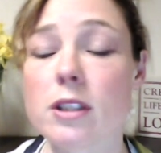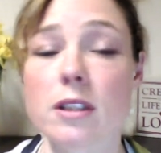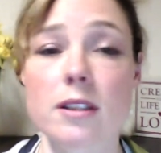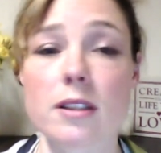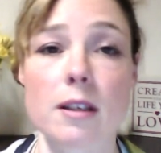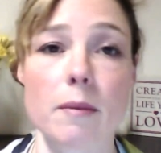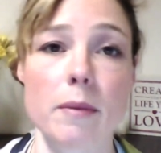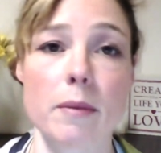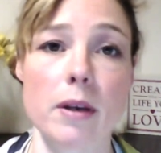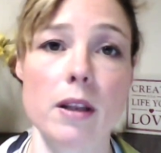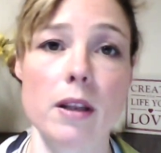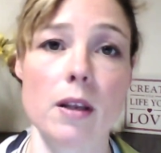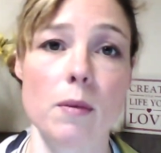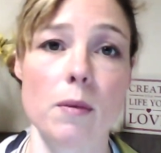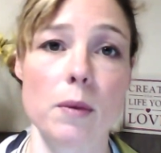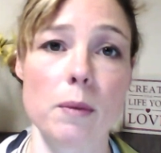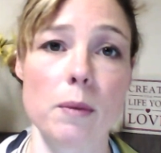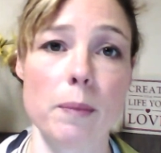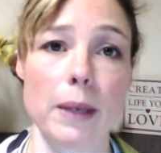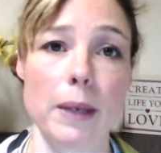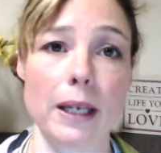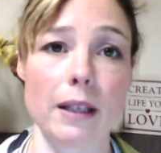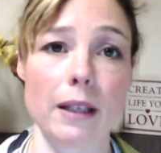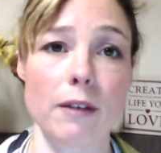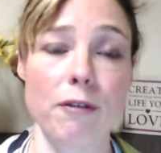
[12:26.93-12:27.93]
to somebody that
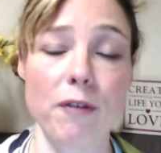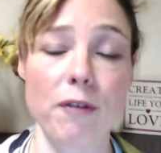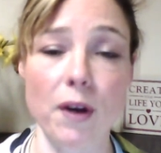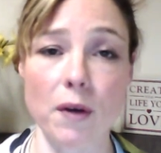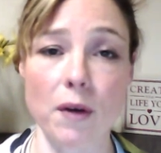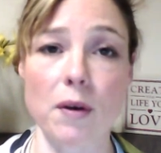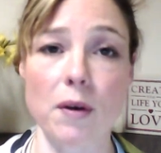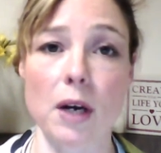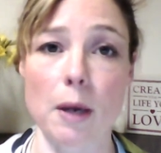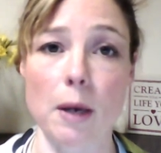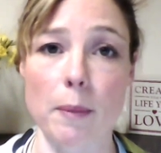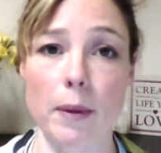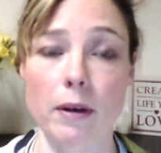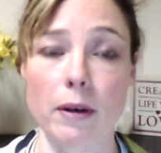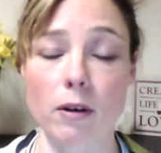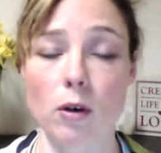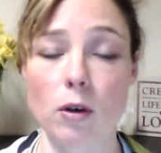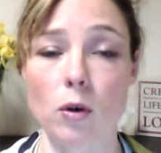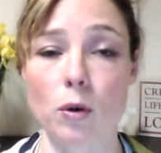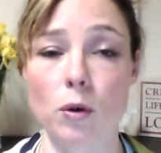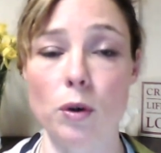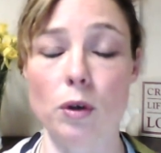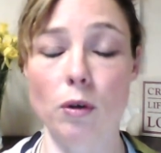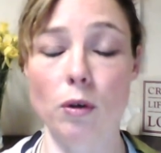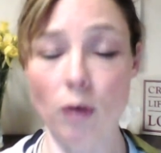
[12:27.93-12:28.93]
would pick the phone up and
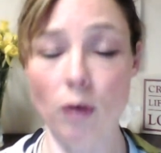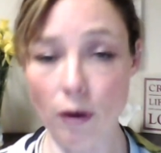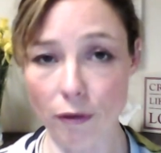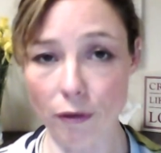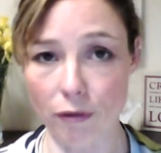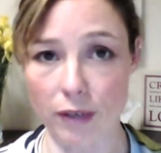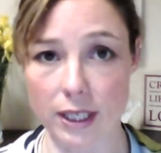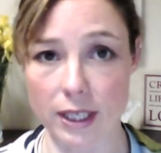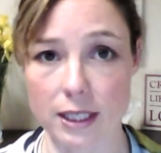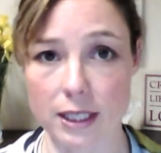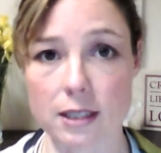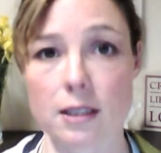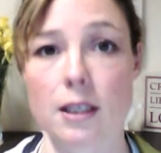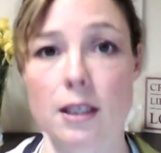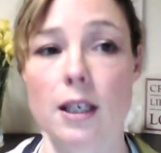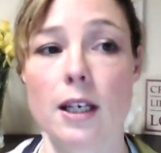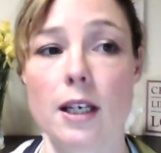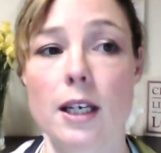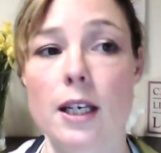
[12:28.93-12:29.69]
call your office.